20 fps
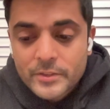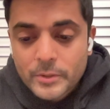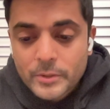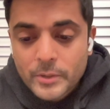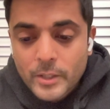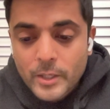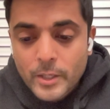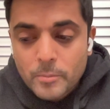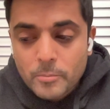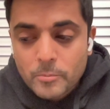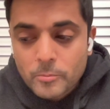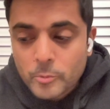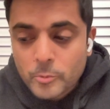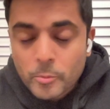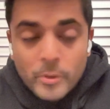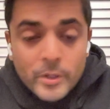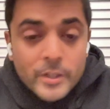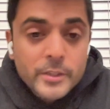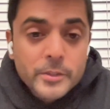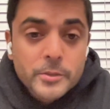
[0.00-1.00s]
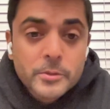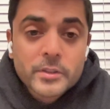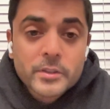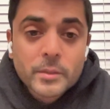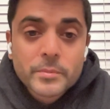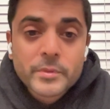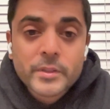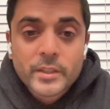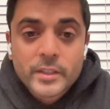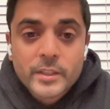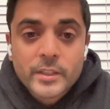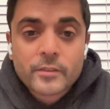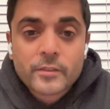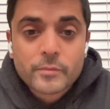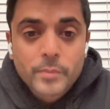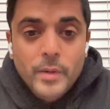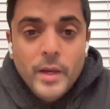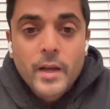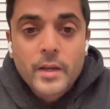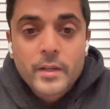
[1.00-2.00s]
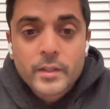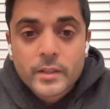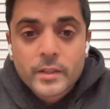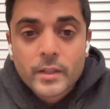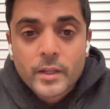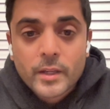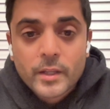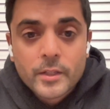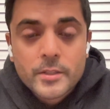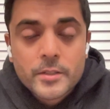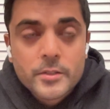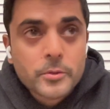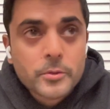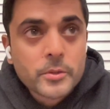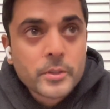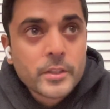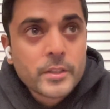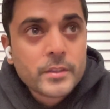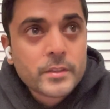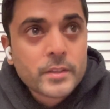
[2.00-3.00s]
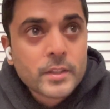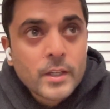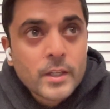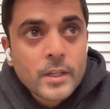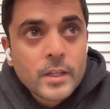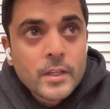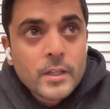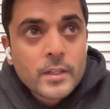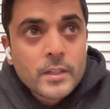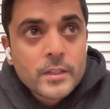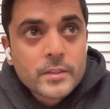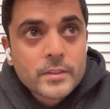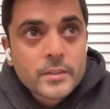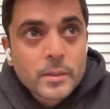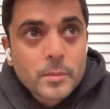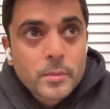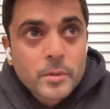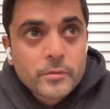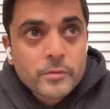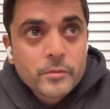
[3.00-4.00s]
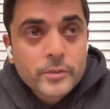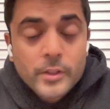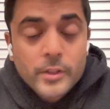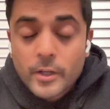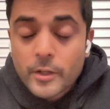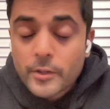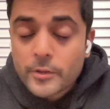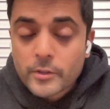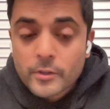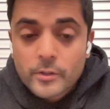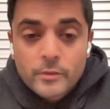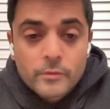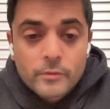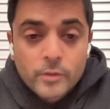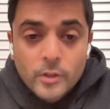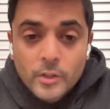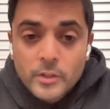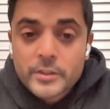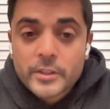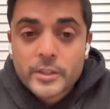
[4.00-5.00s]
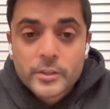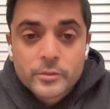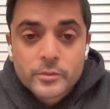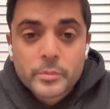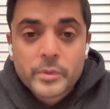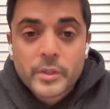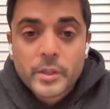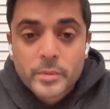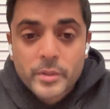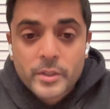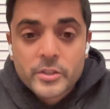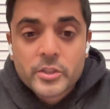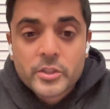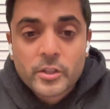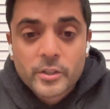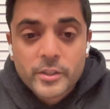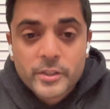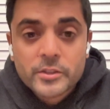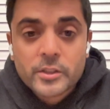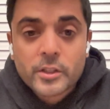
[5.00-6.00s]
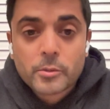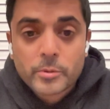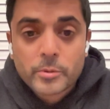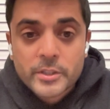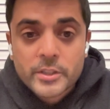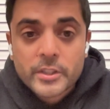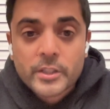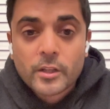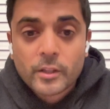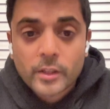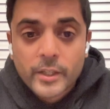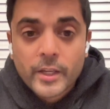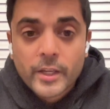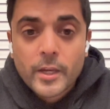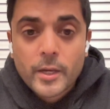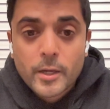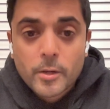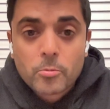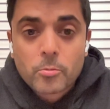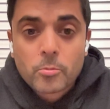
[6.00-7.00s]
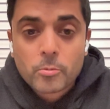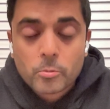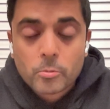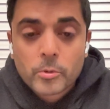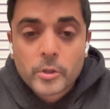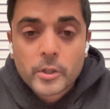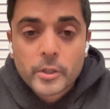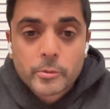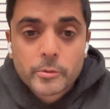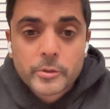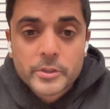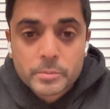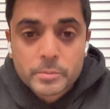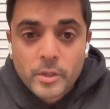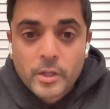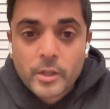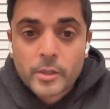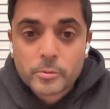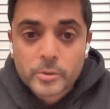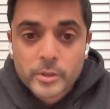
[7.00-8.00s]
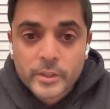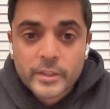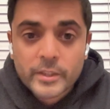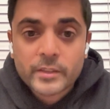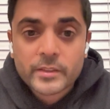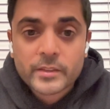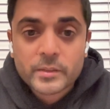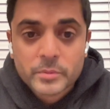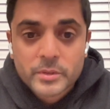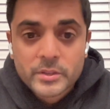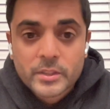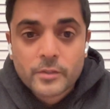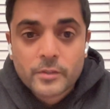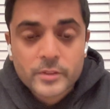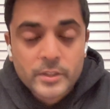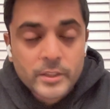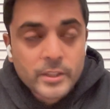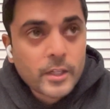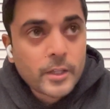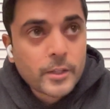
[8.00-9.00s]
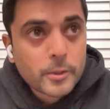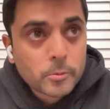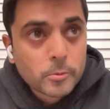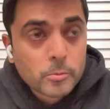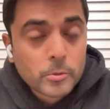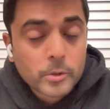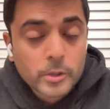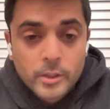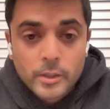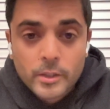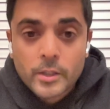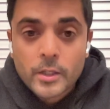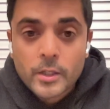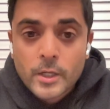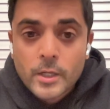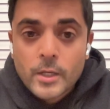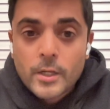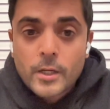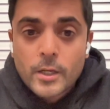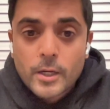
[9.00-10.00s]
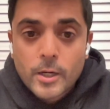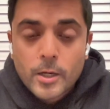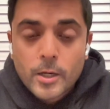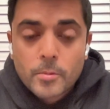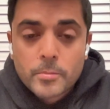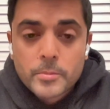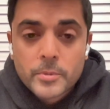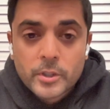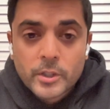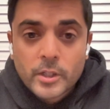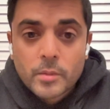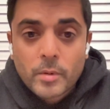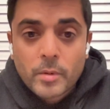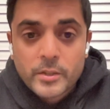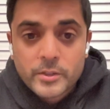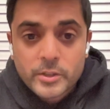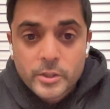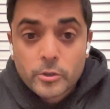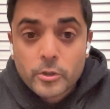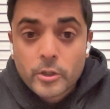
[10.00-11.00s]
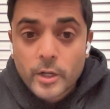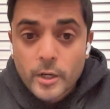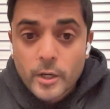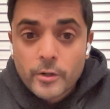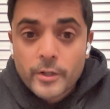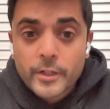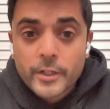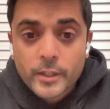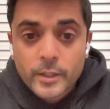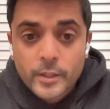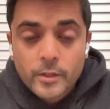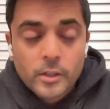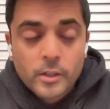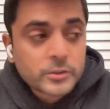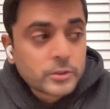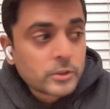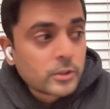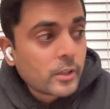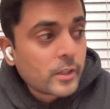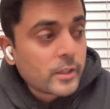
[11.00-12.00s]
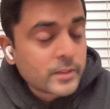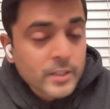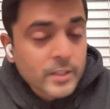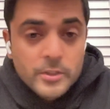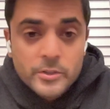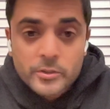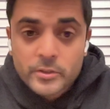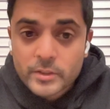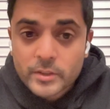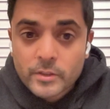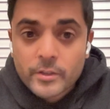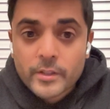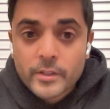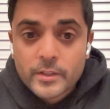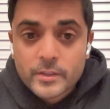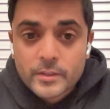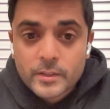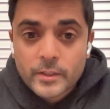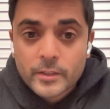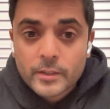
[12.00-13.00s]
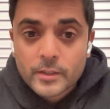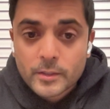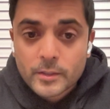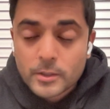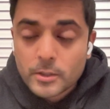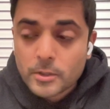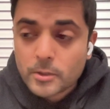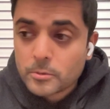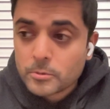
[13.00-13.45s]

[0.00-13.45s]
And so we wanted to do something to give back. And as soon as some of the other volunteers from BAPS Charities started reaching out, like, hey, we're going to respond. We're going to get some stuff together. We're going to, come out to your area and also the Los Angeles area. It's like,